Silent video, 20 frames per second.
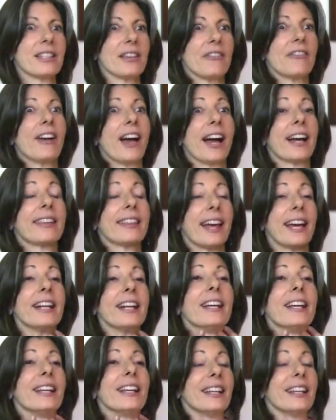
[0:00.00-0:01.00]
the fact that,
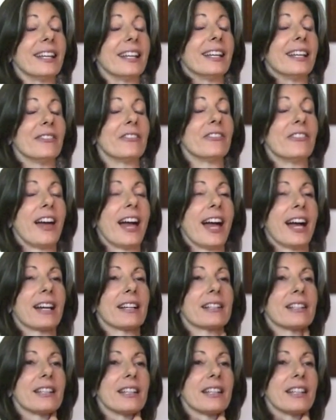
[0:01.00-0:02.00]
in
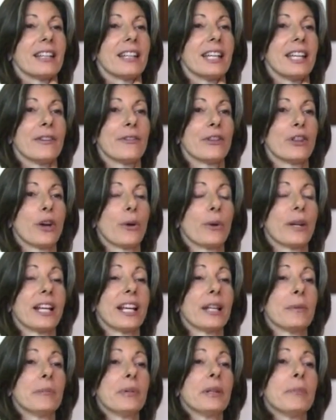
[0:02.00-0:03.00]
fact, even though it
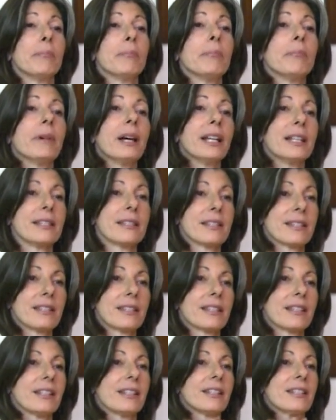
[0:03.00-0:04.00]
had been
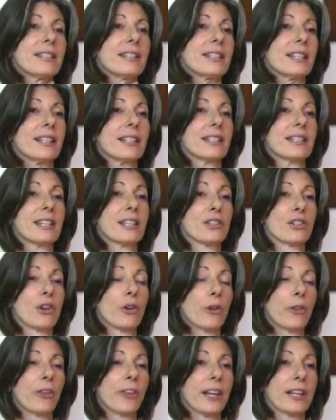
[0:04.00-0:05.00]
months since this
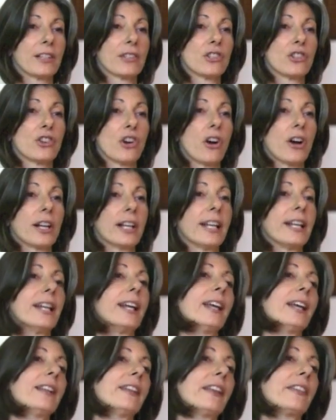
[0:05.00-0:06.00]
whole thing started,
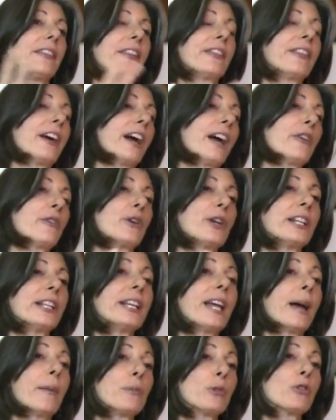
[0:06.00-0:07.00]
that the thyroid
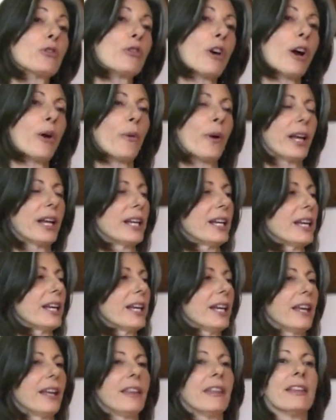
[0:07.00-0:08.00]
kept growing,
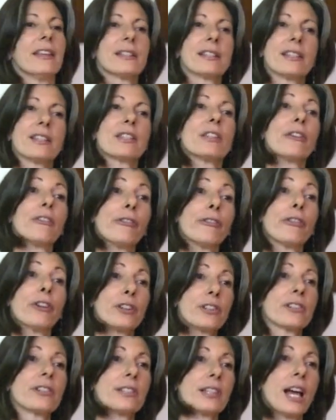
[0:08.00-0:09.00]
this is the
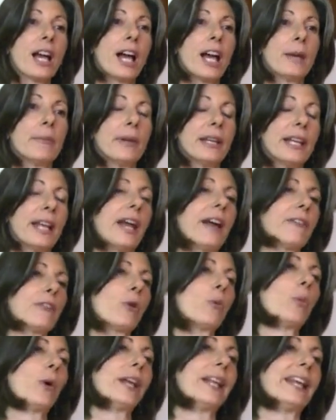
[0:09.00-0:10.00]
first time it
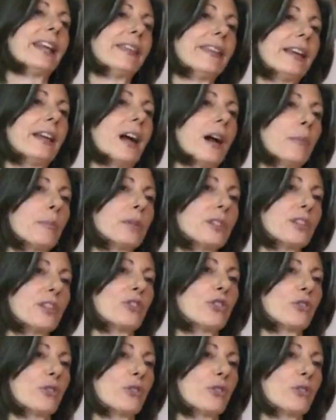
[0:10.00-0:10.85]
ever went in the opposite